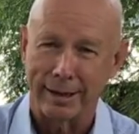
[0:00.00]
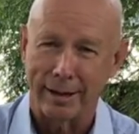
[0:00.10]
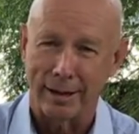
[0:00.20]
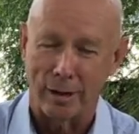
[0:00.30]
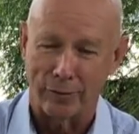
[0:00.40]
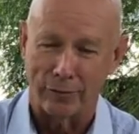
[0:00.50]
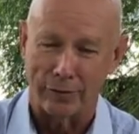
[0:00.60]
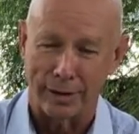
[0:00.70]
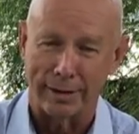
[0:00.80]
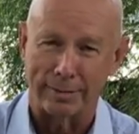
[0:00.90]

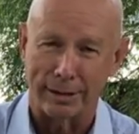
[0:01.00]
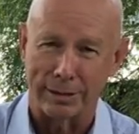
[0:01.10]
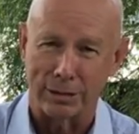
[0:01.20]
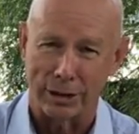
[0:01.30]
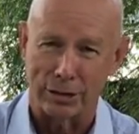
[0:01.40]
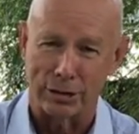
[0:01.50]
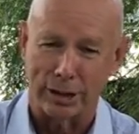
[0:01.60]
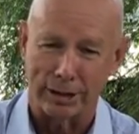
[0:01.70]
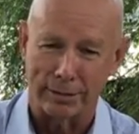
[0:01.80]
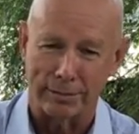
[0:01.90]
I've been
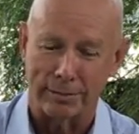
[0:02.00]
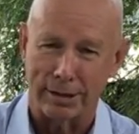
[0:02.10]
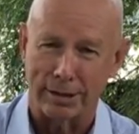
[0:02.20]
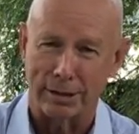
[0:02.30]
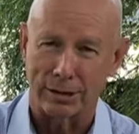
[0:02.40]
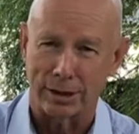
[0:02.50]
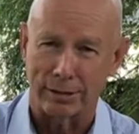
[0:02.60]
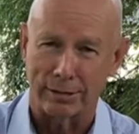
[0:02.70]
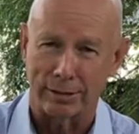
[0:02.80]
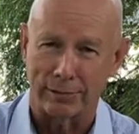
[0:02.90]
associated with this
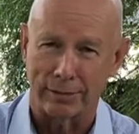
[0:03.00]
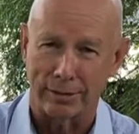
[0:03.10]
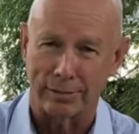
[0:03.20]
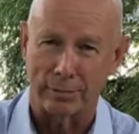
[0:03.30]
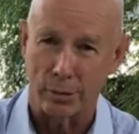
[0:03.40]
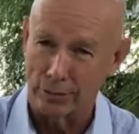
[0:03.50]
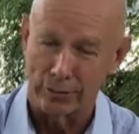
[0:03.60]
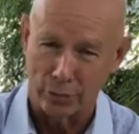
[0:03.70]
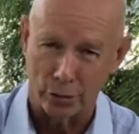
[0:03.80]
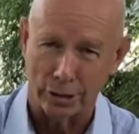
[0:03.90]
area for more than
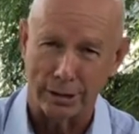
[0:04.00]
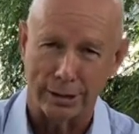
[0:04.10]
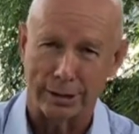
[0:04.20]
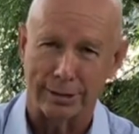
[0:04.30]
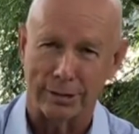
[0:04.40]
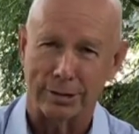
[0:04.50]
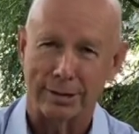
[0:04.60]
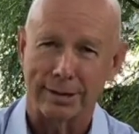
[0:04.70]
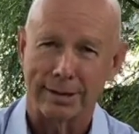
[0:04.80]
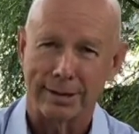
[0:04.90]
40 years,
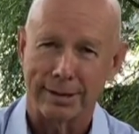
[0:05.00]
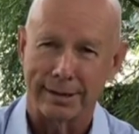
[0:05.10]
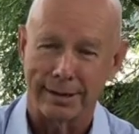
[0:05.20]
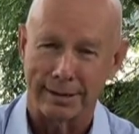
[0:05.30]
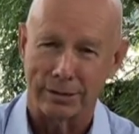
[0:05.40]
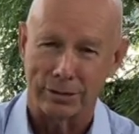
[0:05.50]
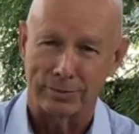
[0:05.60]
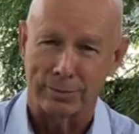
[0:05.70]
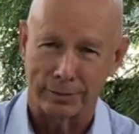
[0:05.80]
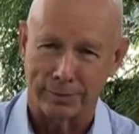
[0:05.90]
and it's a
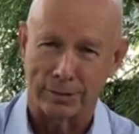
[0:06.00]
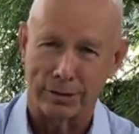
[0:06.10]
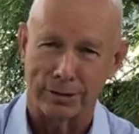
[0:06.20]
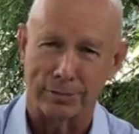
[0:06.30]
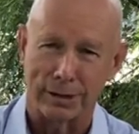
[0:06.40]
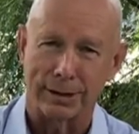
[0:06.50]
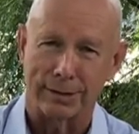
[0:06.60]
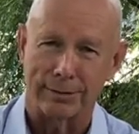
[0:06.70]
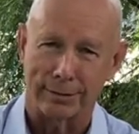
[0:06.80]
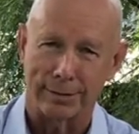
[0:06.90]
privilege to be
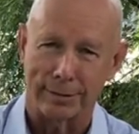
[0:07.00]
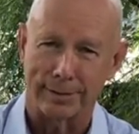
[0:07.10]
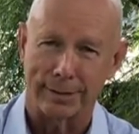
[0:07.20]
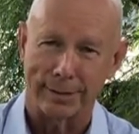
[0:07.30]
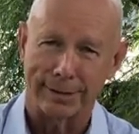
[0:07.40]
here and talk about it.